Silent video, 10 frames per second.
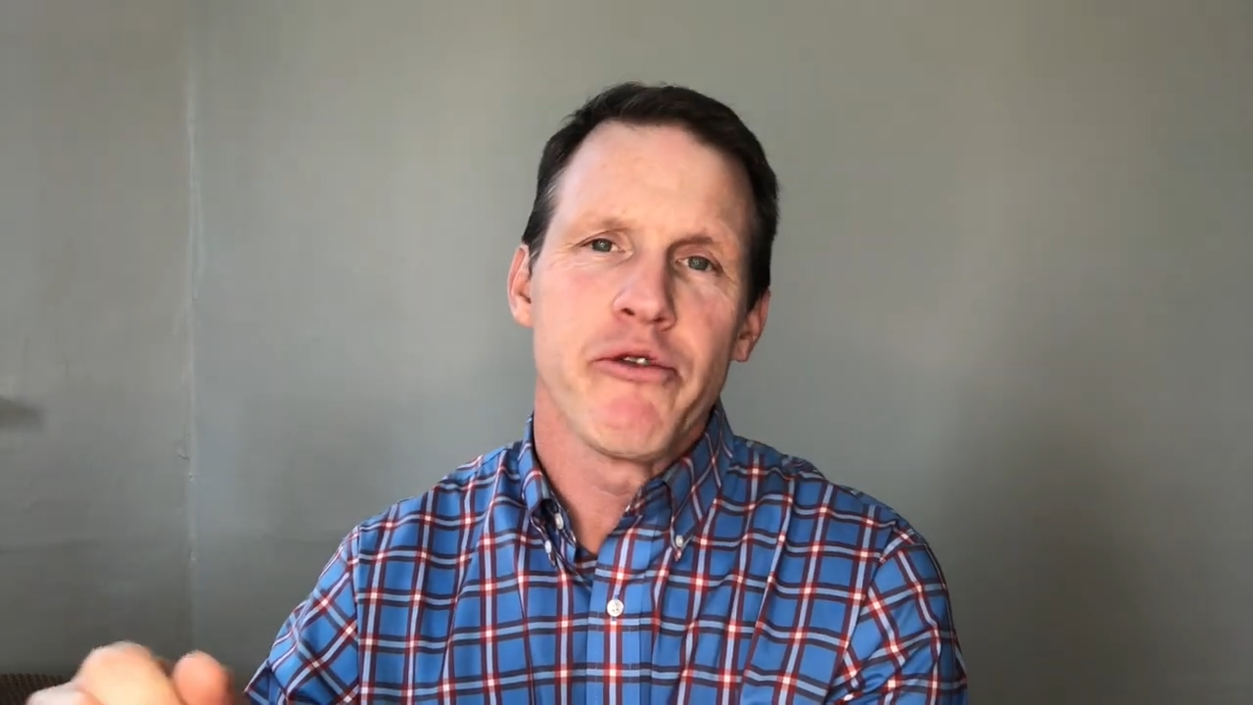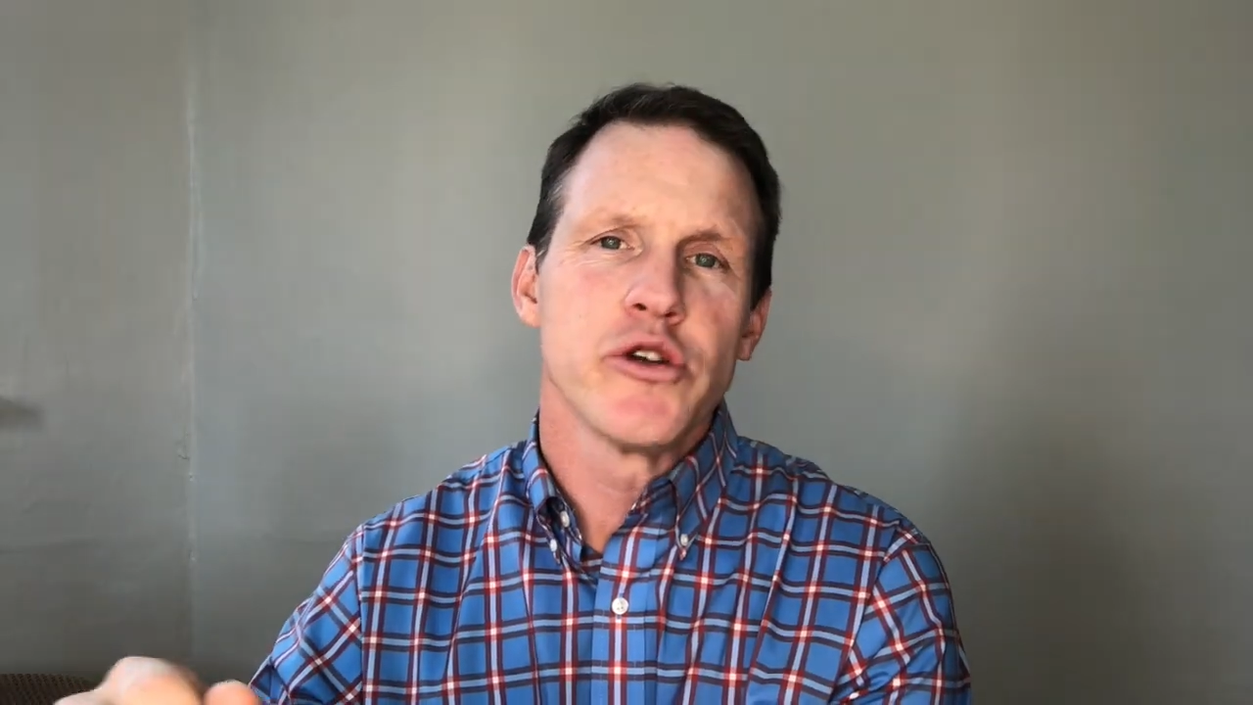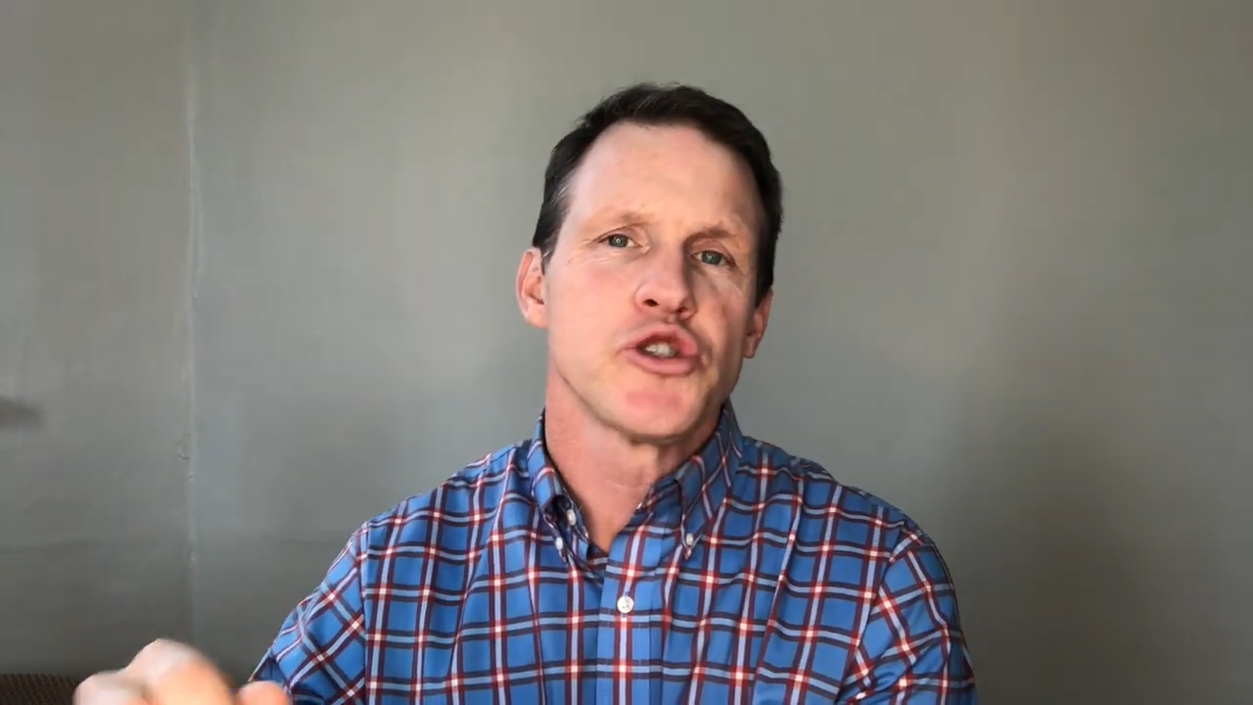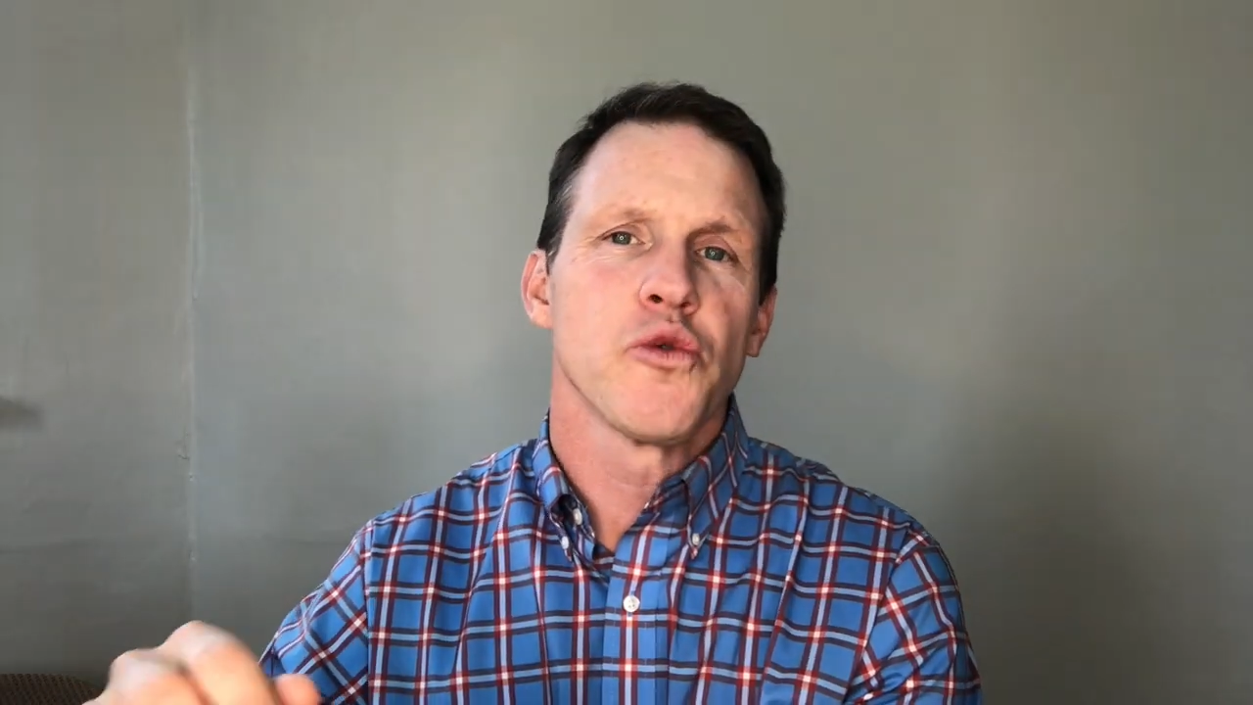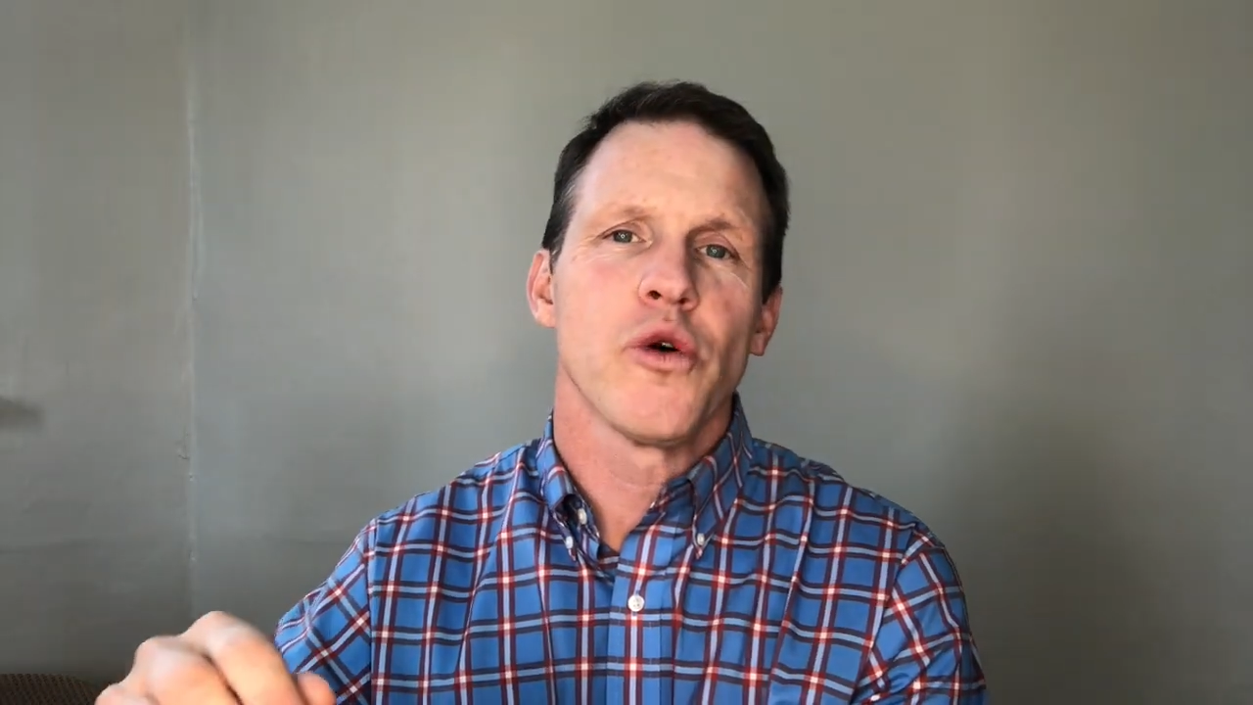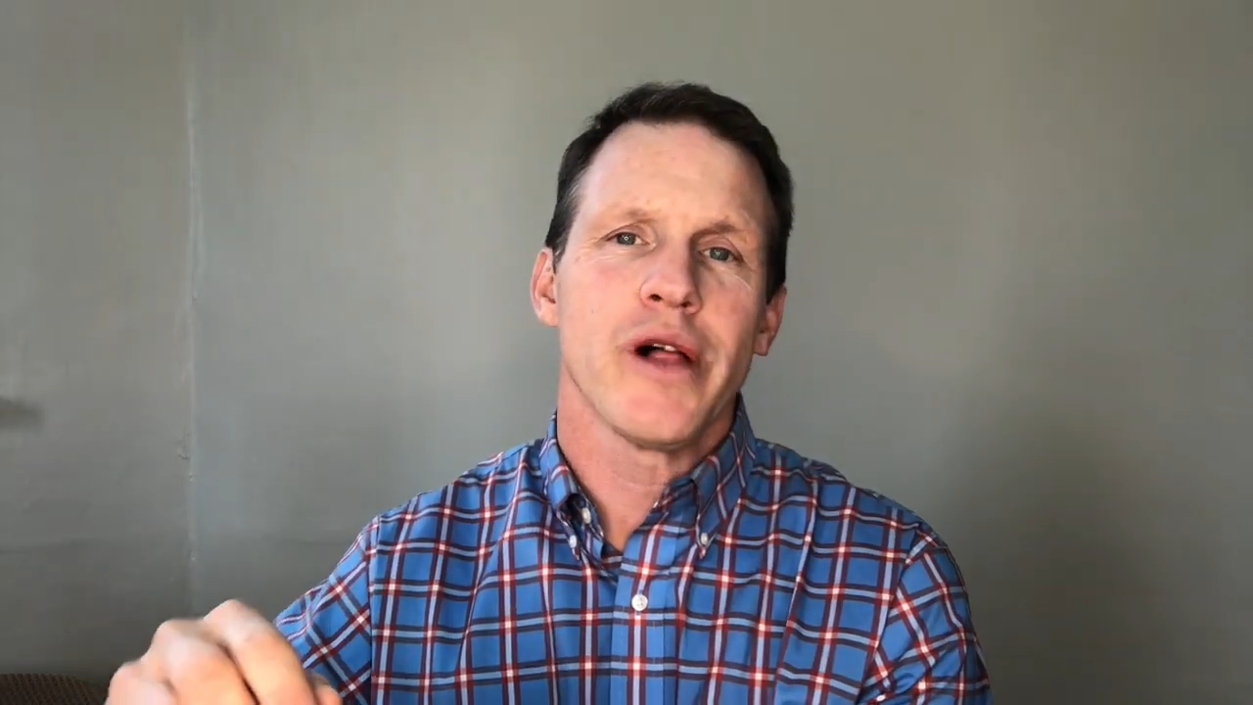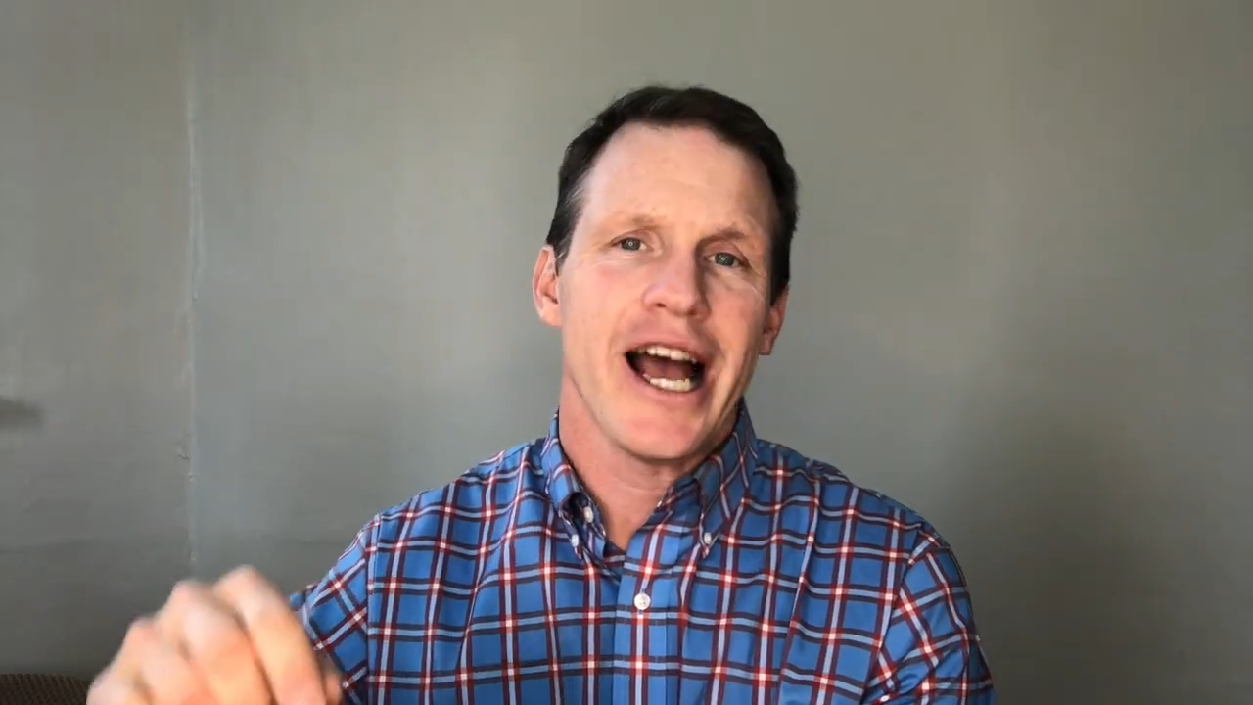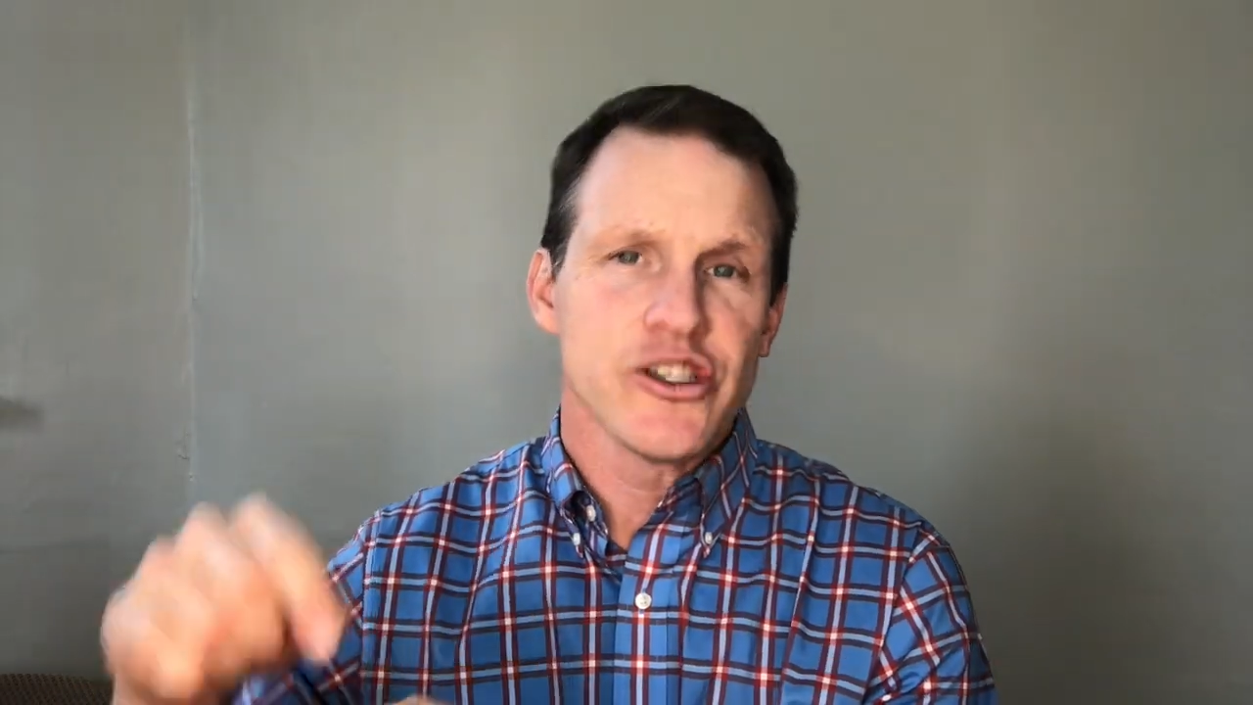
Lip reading: virtual